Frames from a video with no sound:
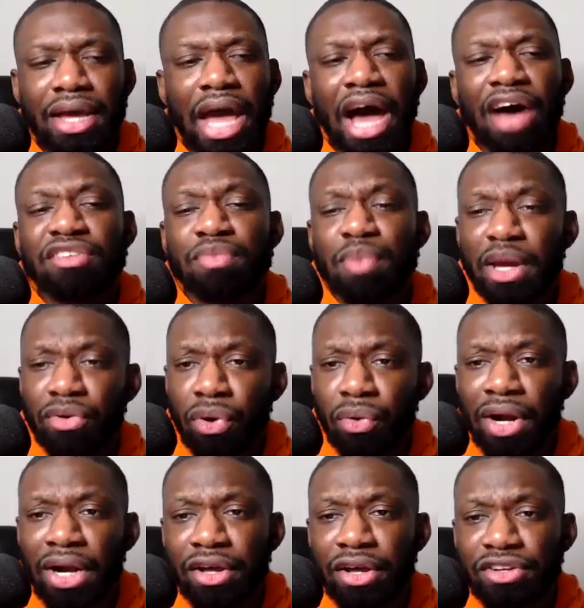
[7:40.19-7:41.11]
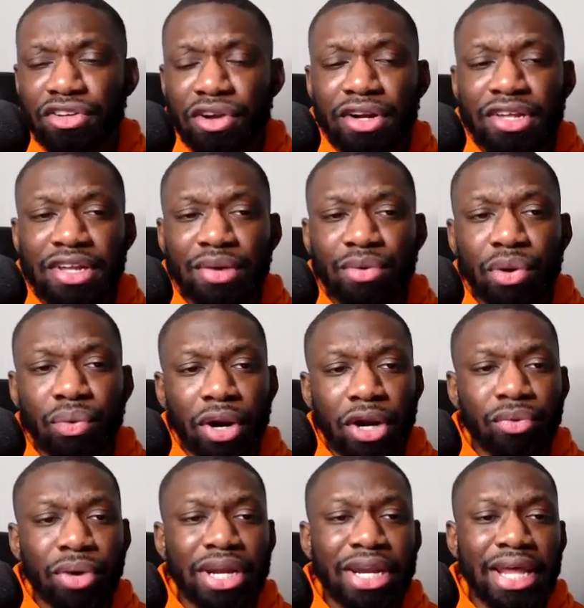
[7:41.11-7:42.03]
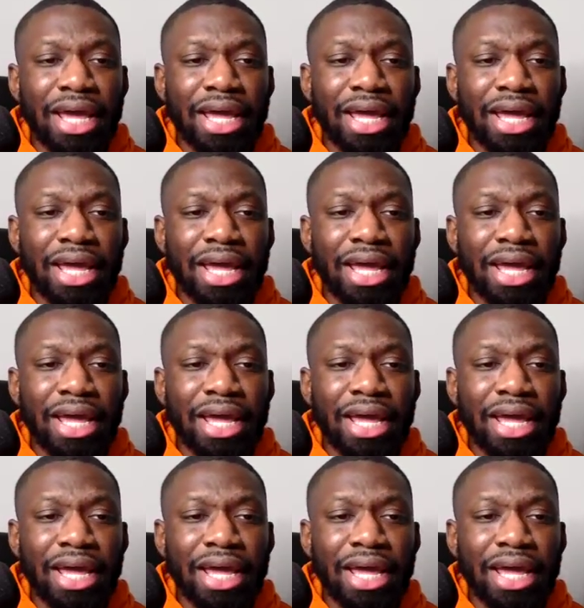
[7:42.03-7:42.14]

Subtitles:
I was speaking with one of the attorneys that we work with,